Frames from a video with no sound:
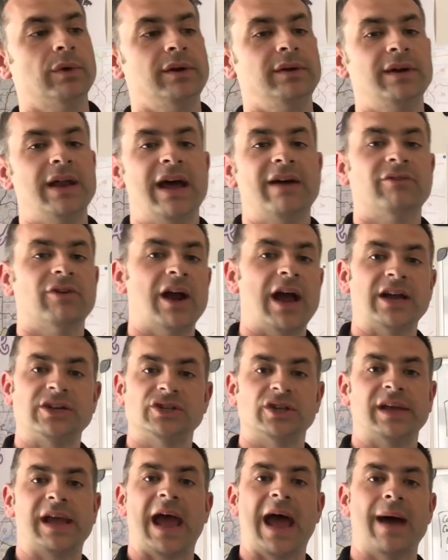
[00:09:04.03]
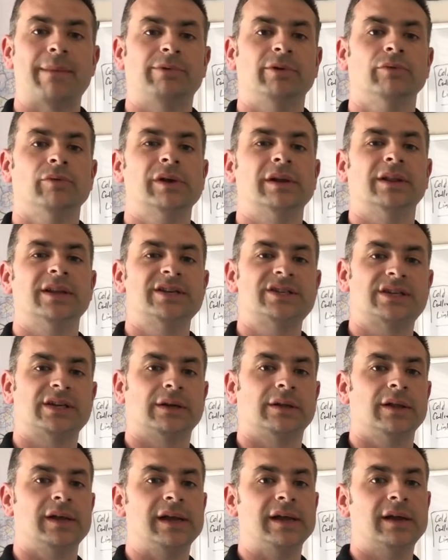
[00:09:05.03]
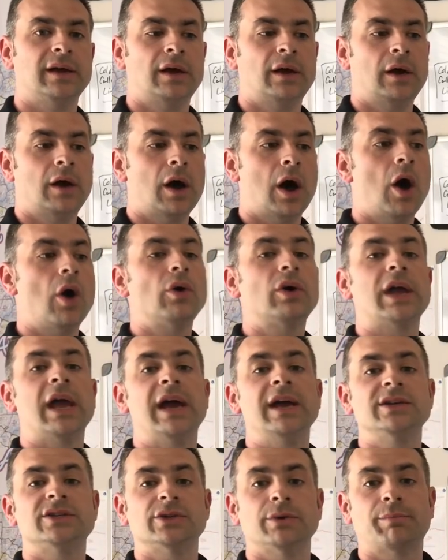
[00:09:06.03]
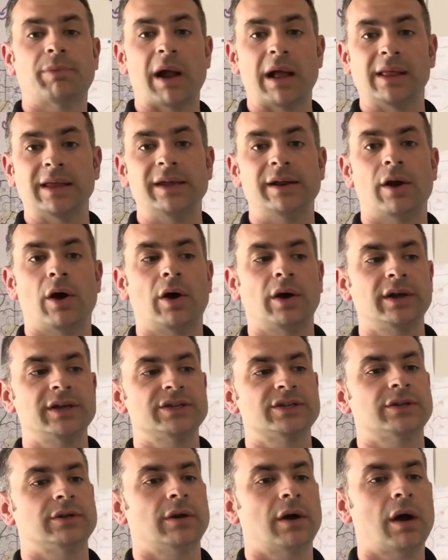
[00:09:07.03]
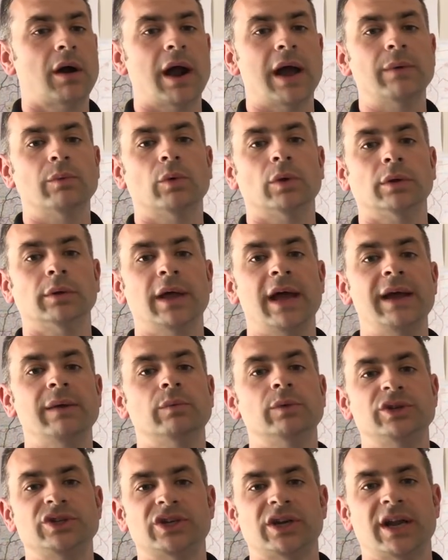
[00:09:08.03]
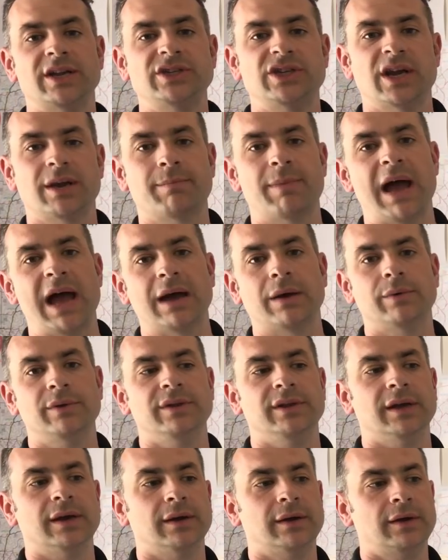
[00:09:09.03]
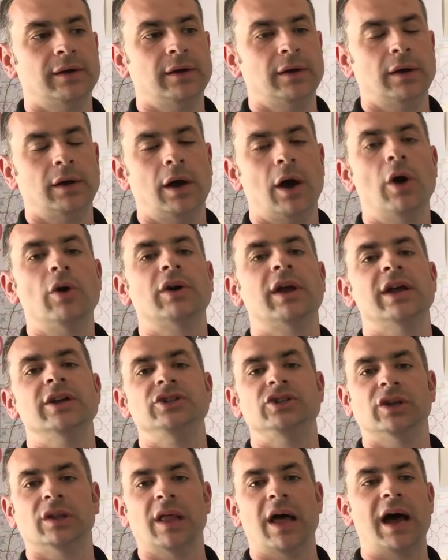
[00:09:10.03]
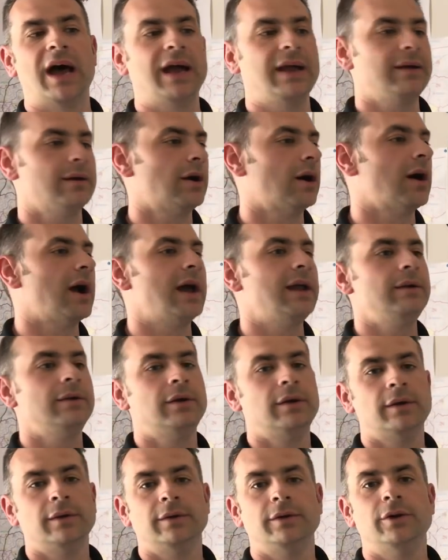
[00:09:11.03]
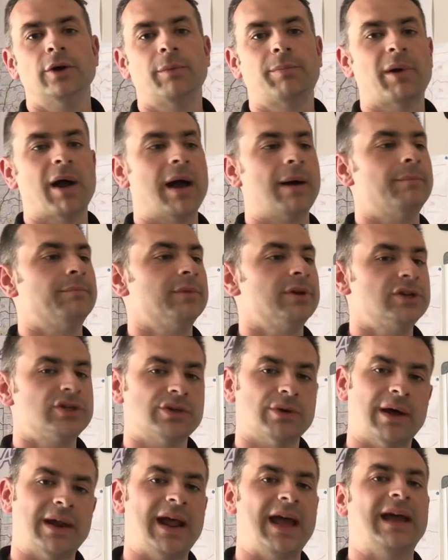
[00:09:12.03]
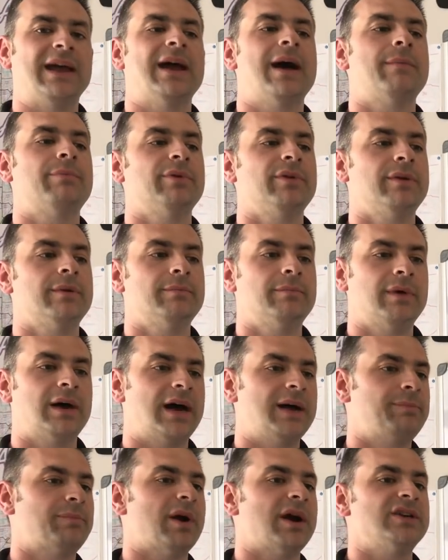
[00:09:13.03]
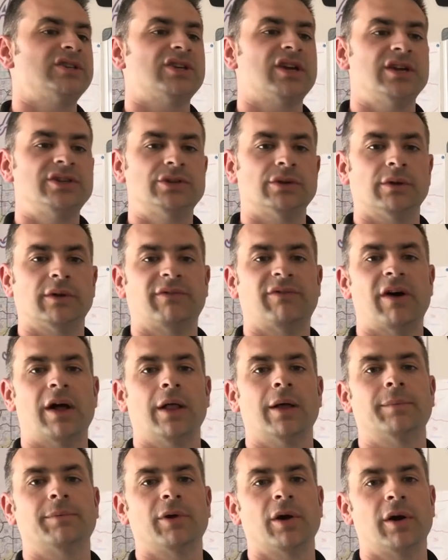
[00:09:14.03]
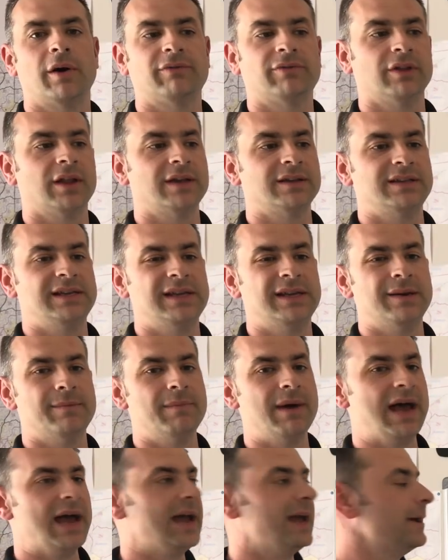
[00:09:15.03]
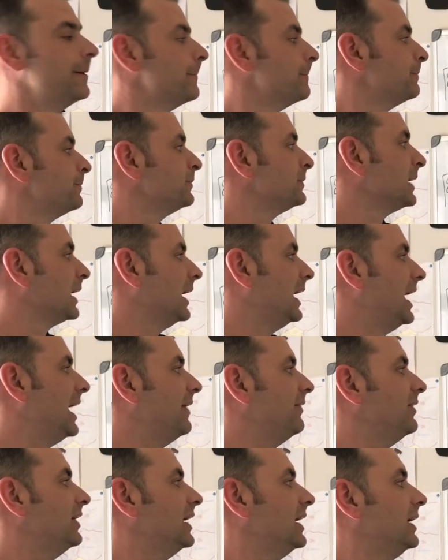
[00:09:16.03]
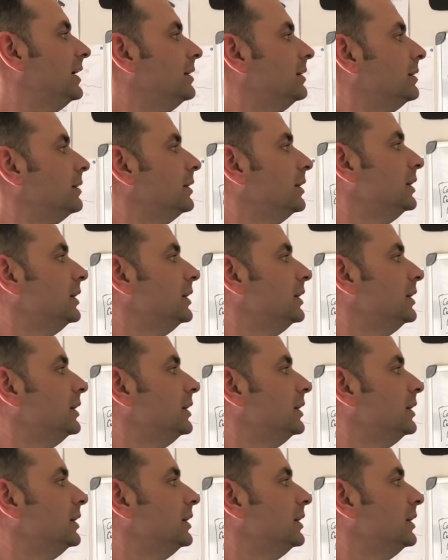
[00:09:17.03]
would ever actually happen realistically? Oh, okay, so probably in August. All right, well, hey, when should I check back with you? Okay, July. All right, no problem. So I'd hang up with them. I'd probably schedule a follow-up call for the end of May, and then